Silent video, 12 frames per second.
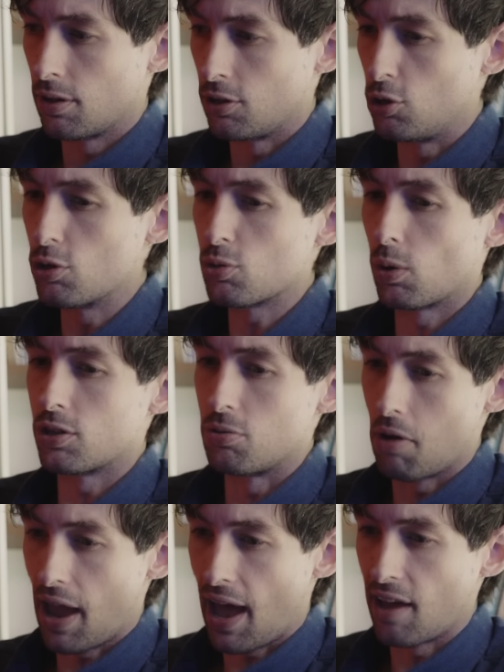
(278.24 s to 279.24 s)
You just want
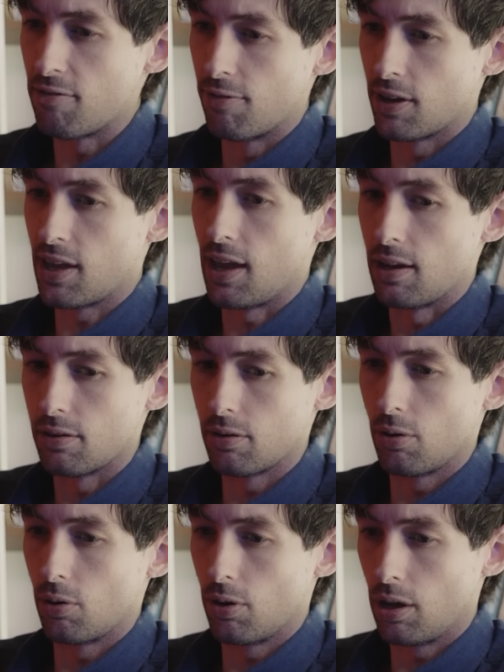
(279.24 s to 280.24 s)
to advocate.
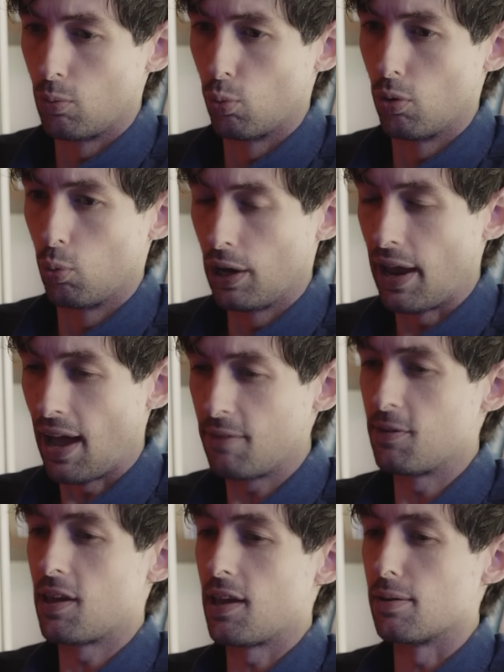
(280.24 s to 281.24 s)
And what
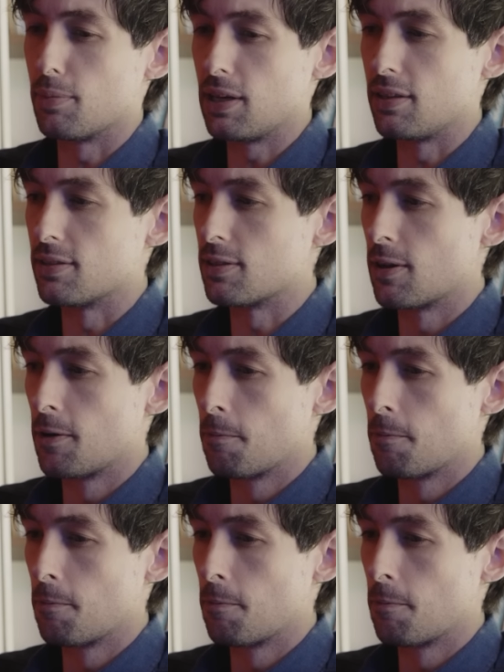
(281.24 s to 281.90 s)
advocate means